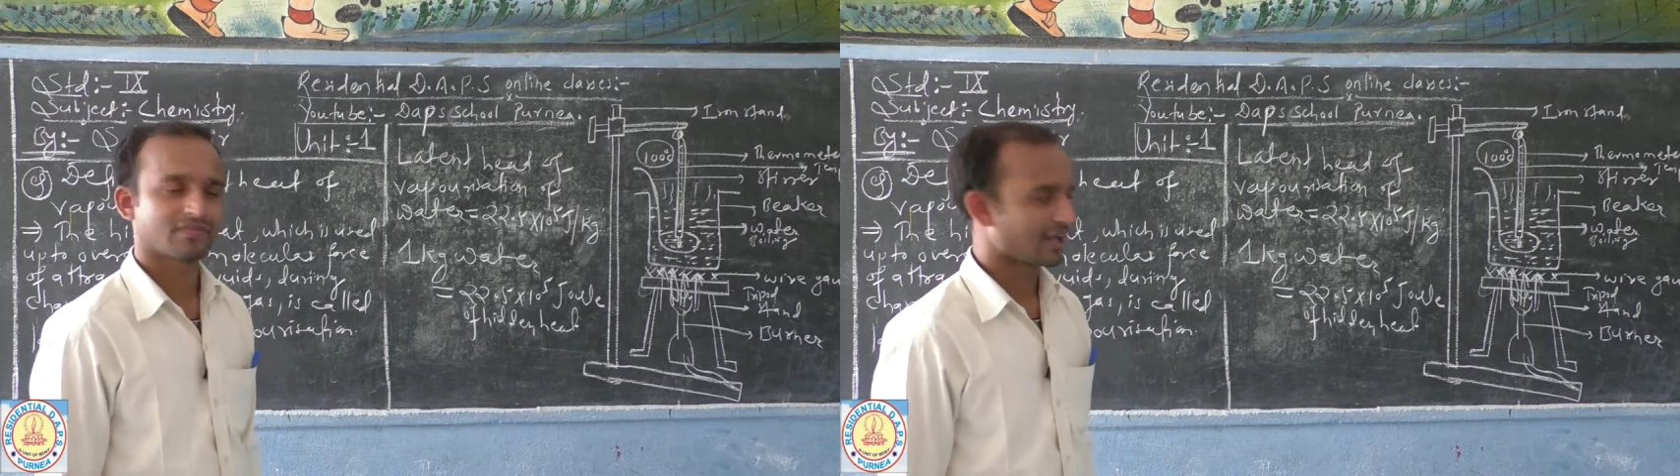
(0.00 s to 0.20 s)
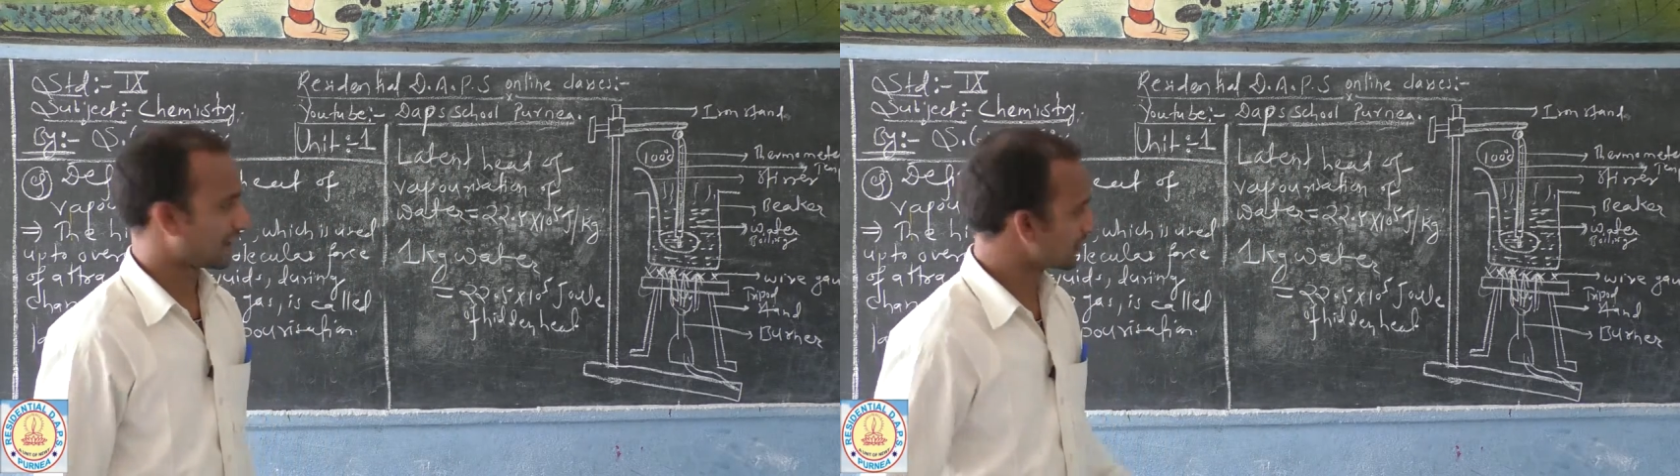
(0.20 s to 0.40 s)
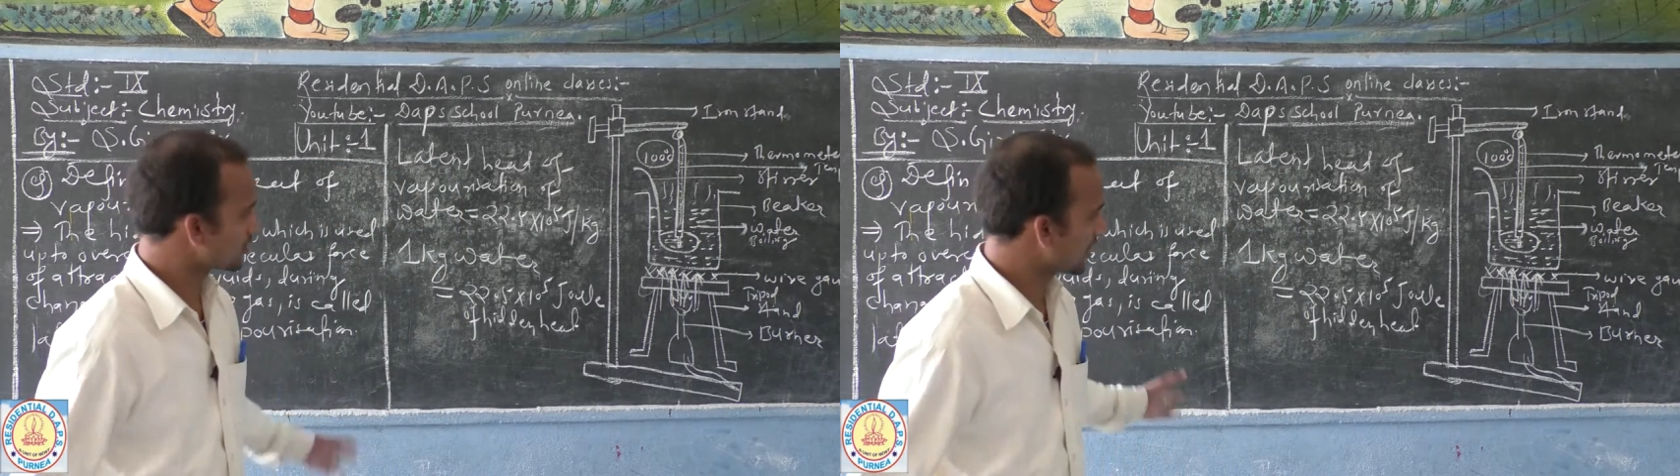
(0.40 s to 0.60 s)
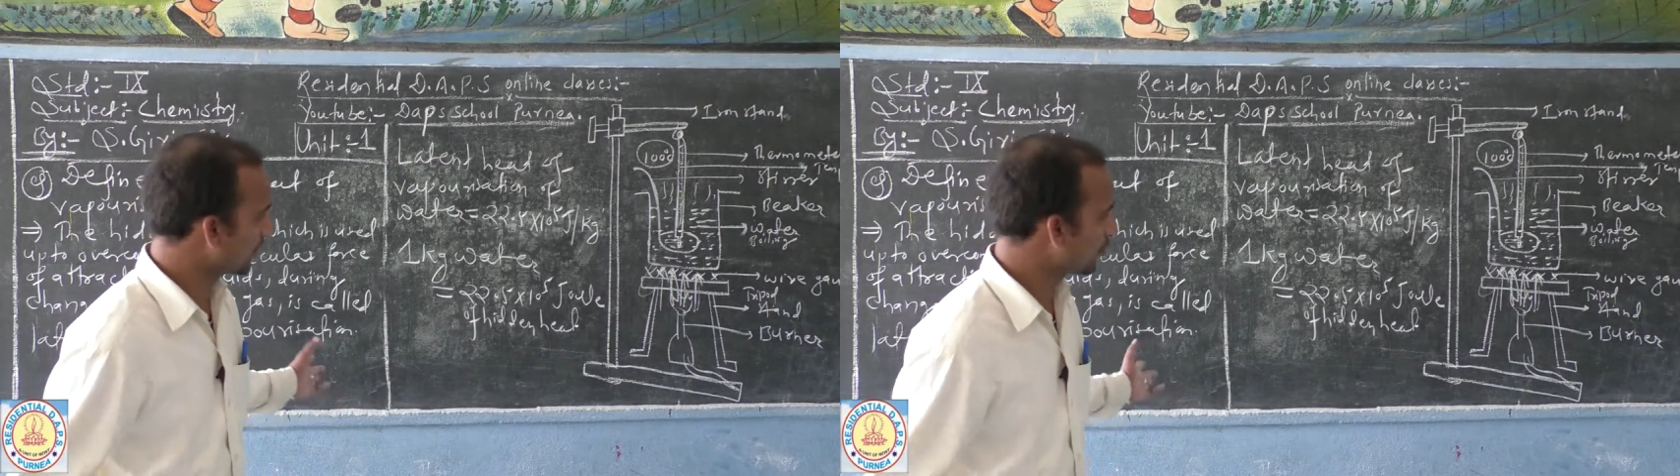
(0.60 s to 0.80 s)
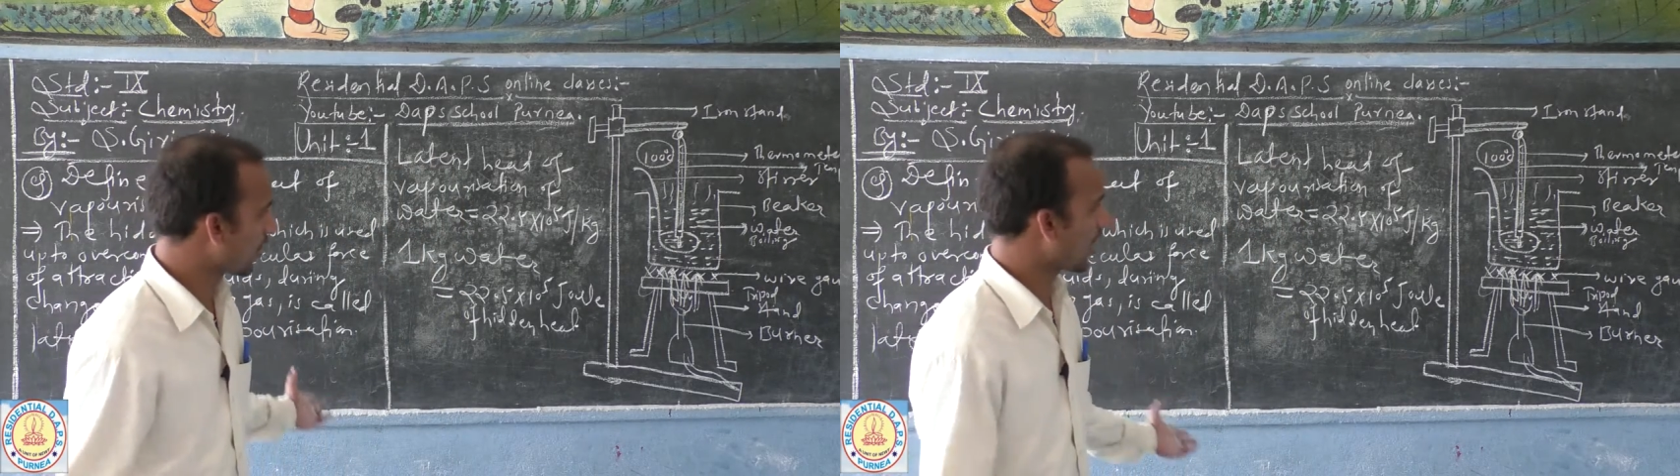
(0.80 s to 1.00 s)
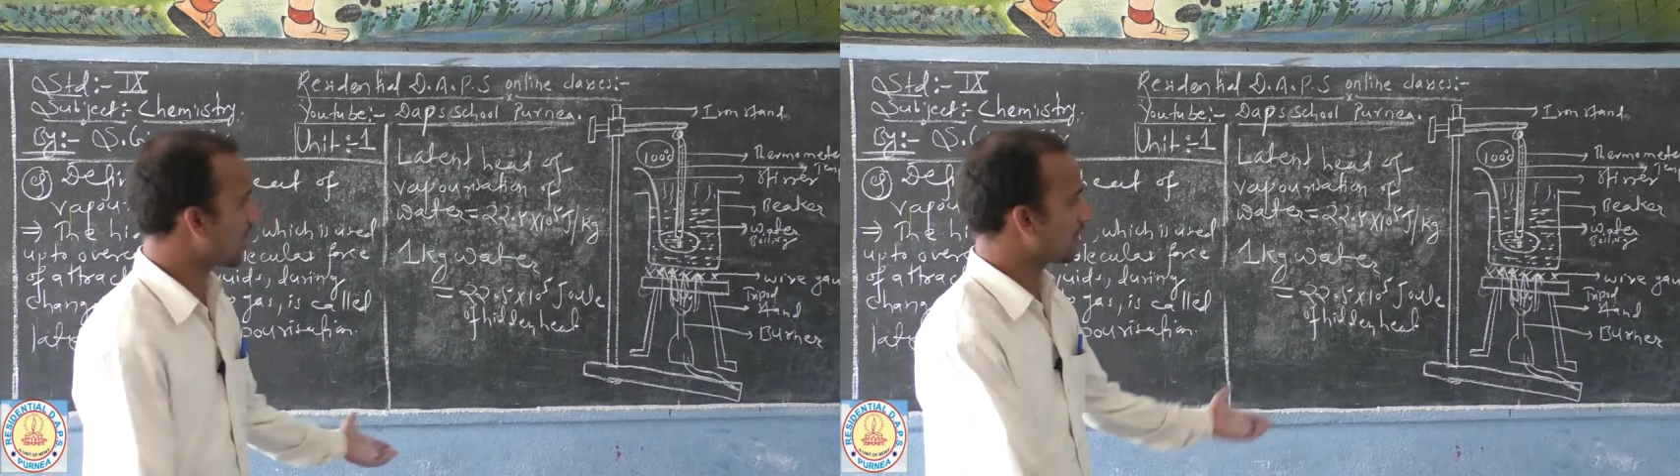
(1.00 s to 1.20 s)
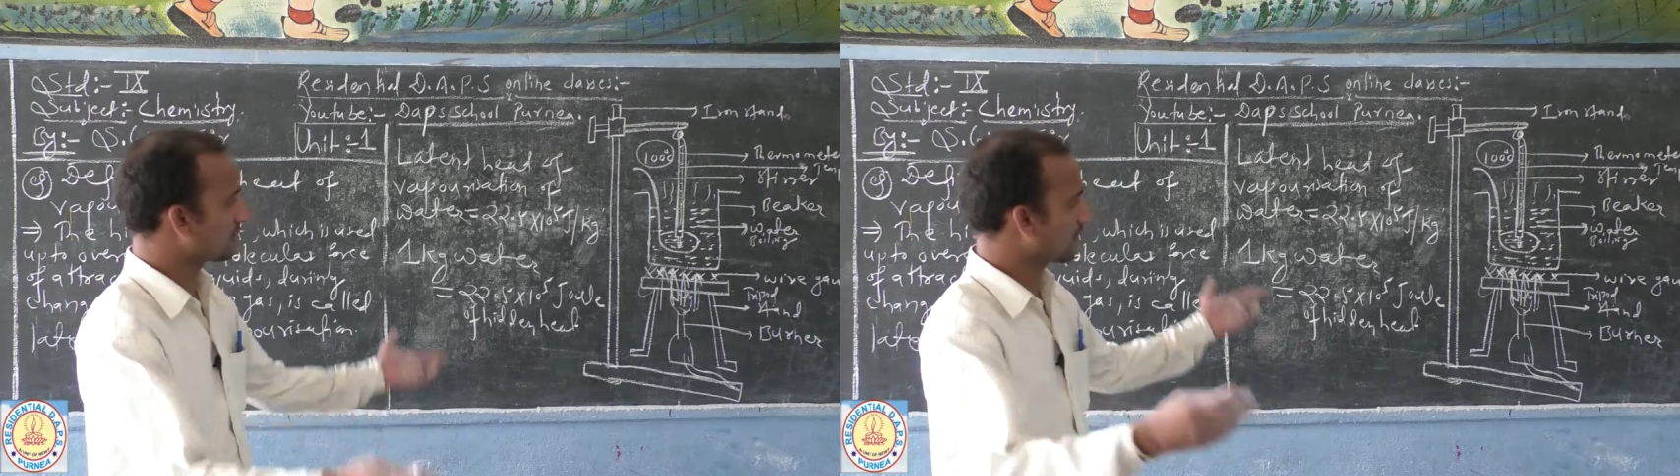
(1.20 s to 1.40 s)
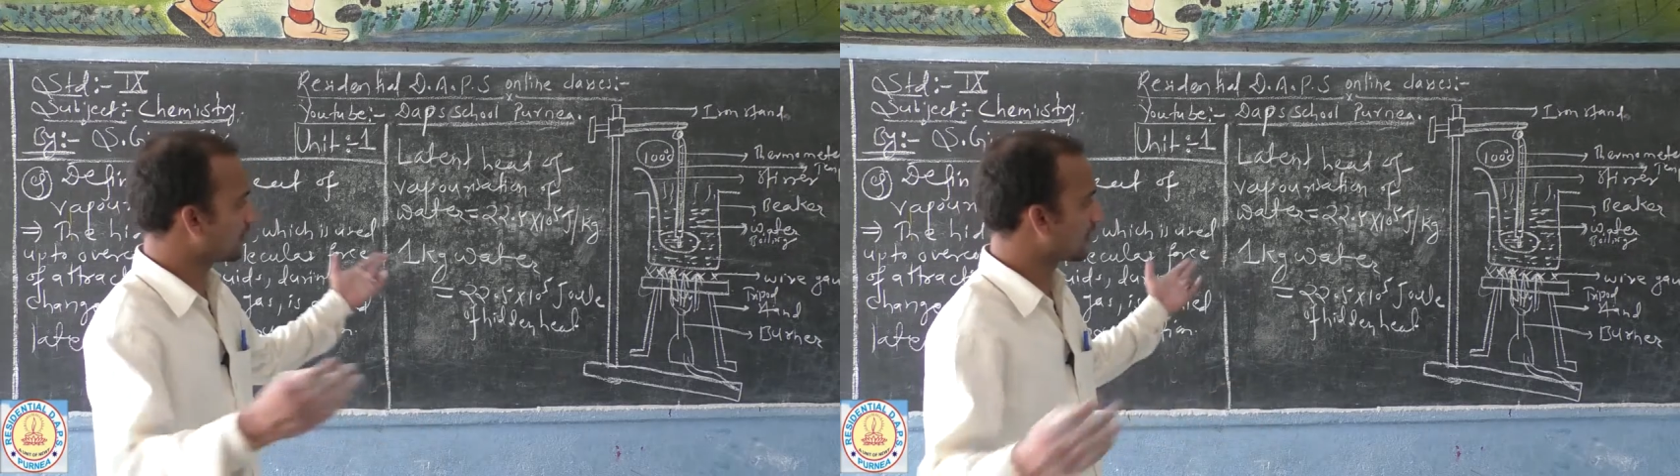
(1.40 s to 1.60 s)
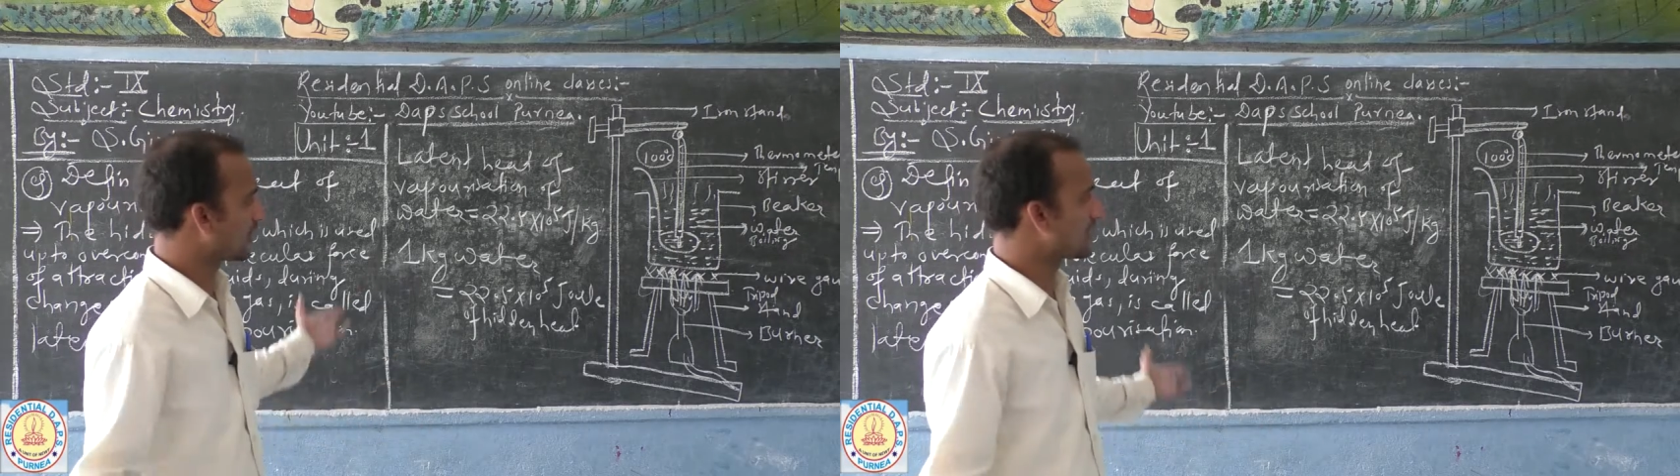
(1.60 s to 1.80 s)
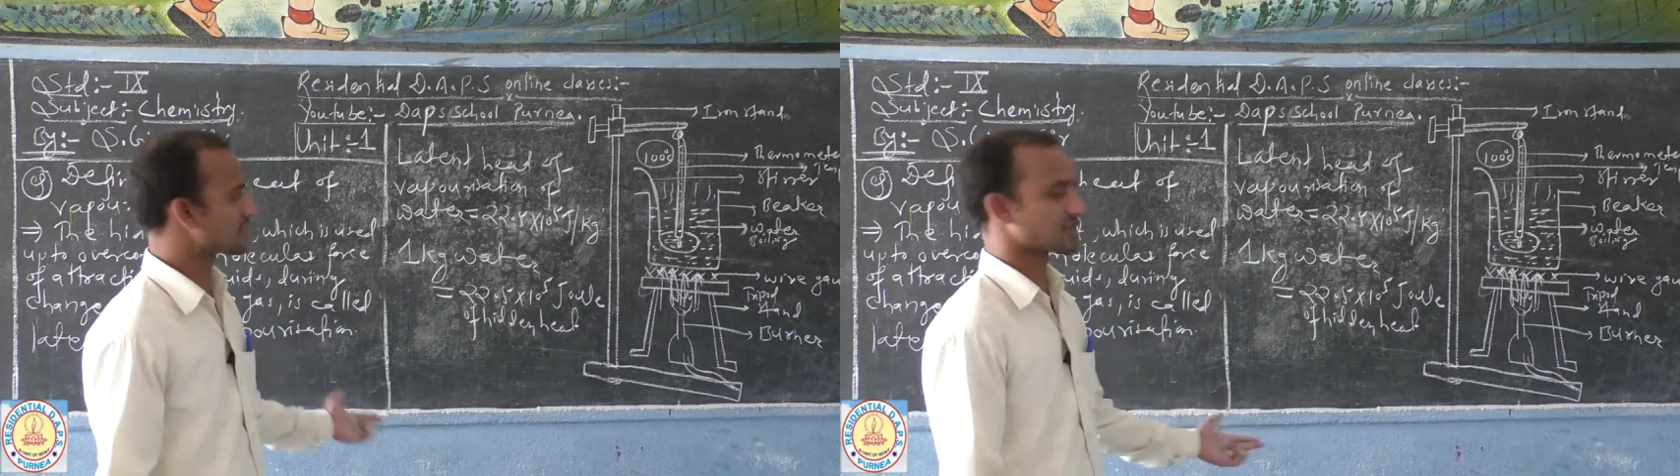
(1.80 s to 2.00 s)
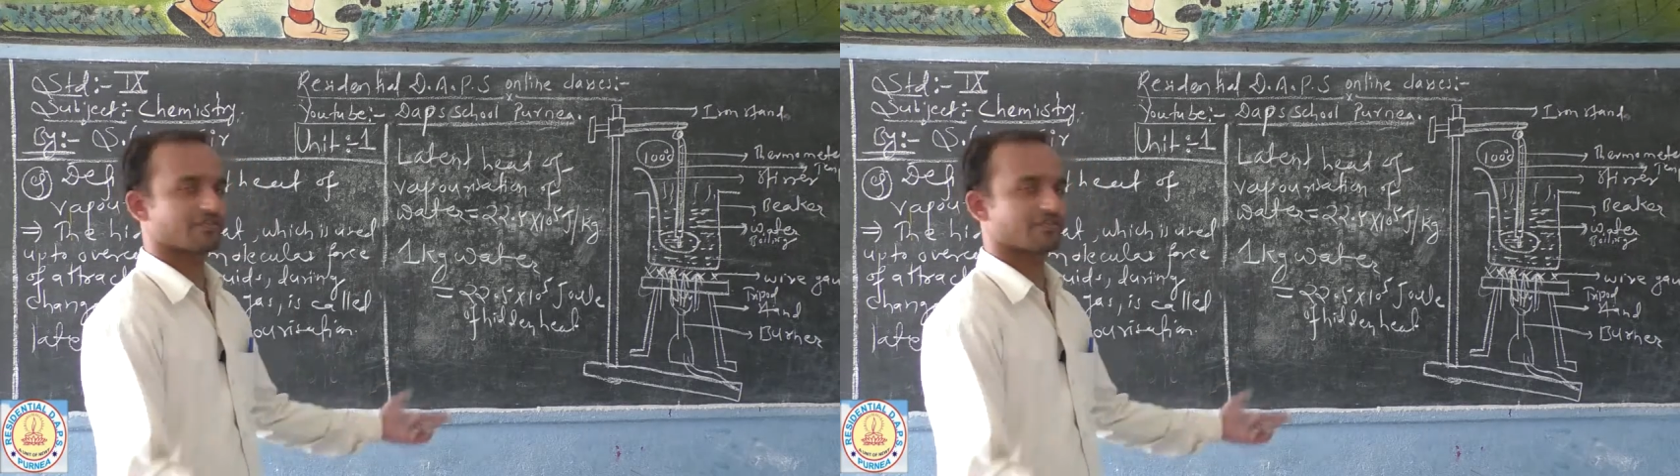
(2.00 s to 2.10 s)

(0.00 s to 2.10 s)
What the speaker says: and still you have given lots